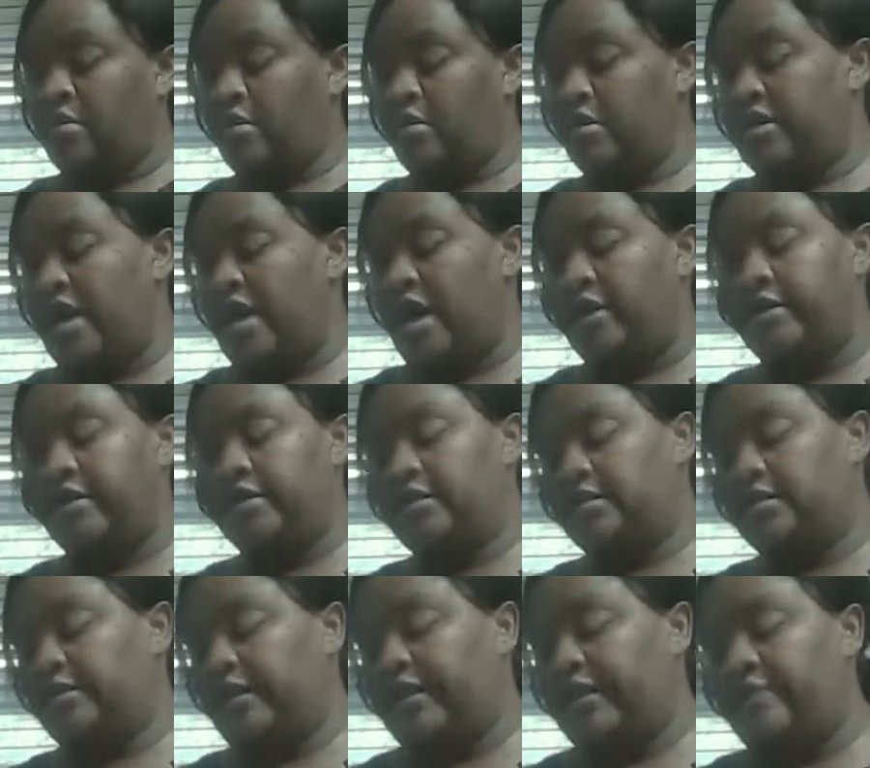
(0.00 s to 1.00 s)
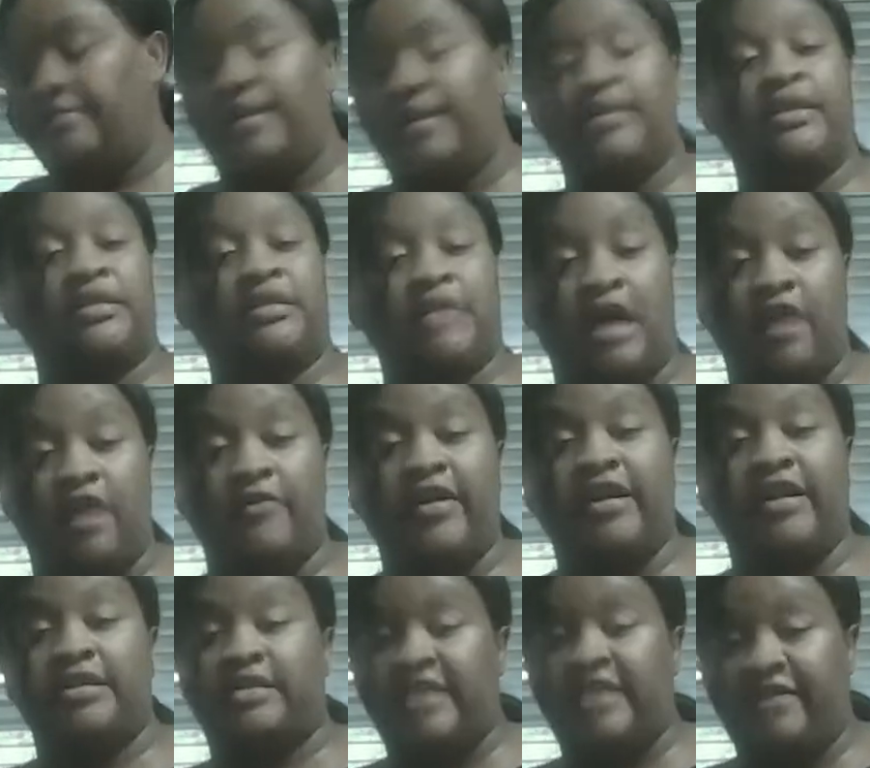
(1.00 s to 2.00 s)
Y'all, this is taking by this already
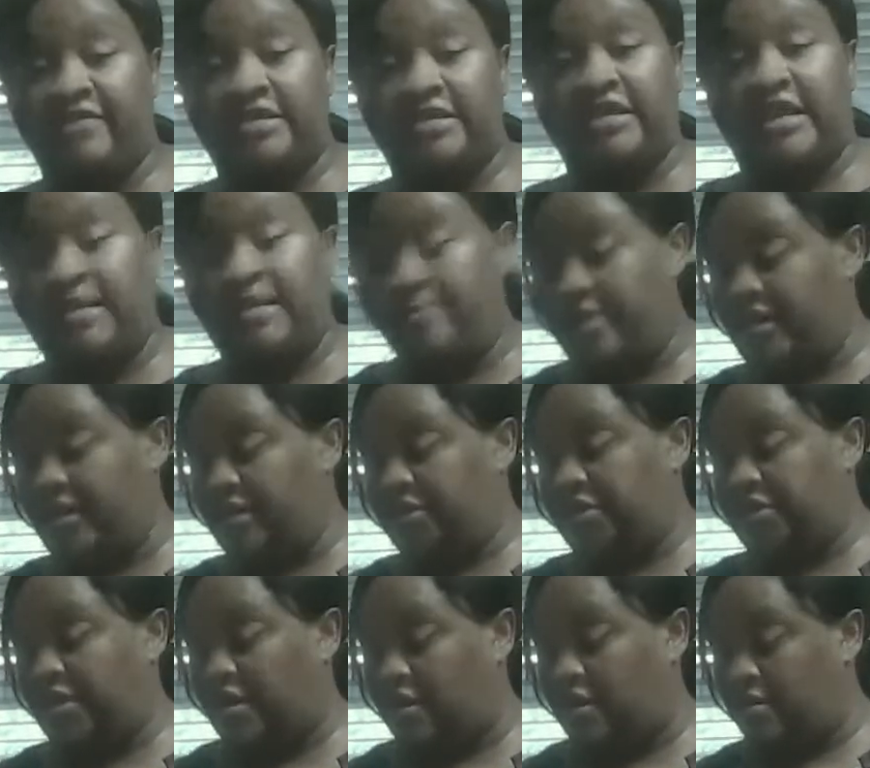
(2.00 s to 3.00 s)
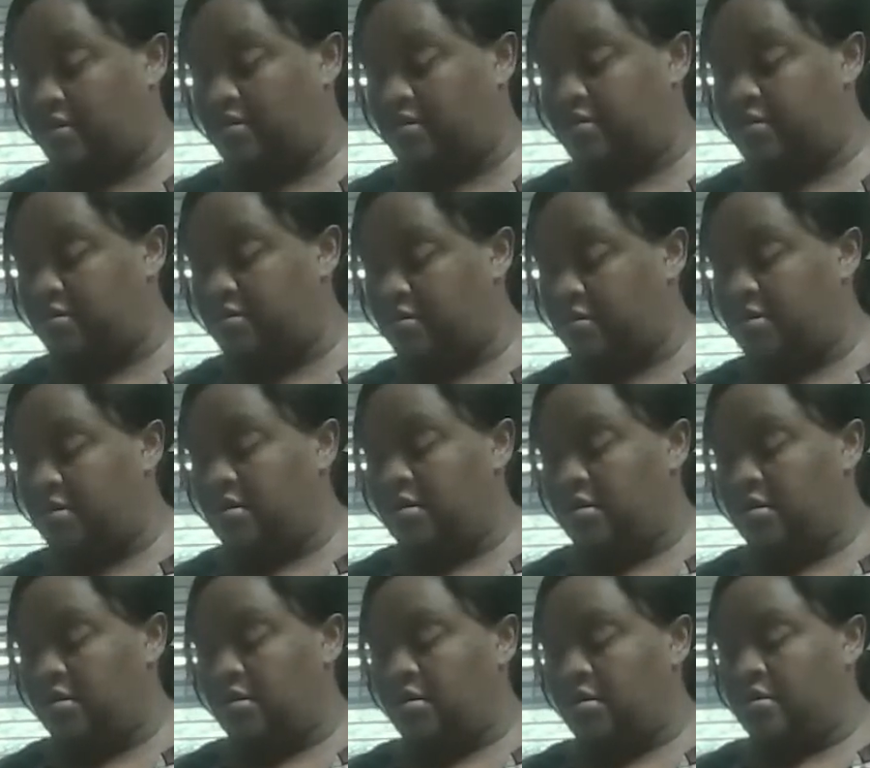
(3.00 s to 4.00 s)
17 minutes, y'all.
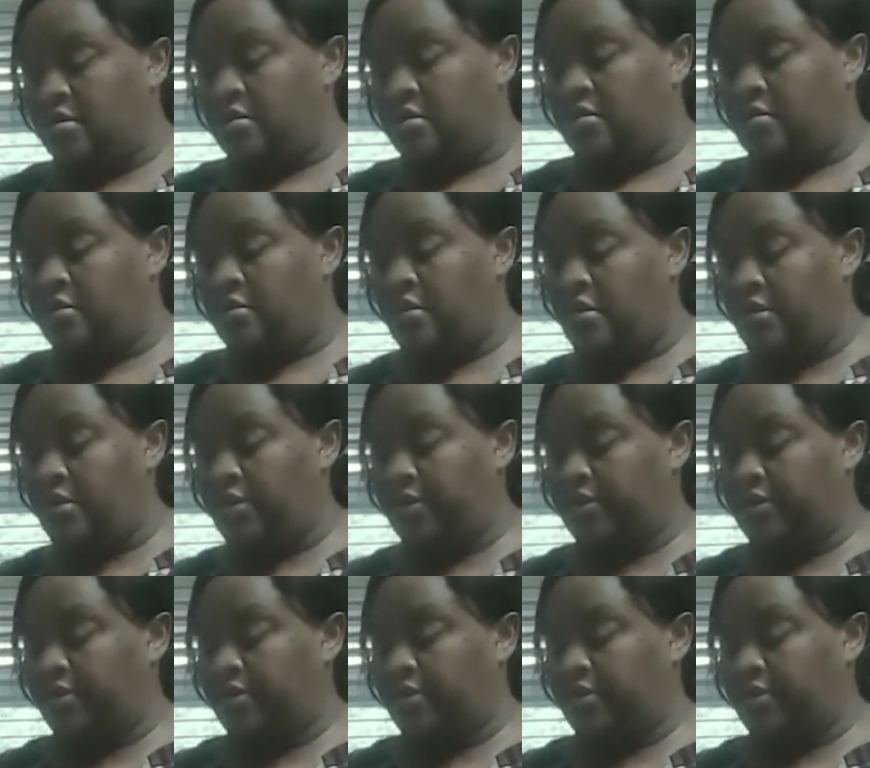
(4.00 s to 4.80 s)
Woo.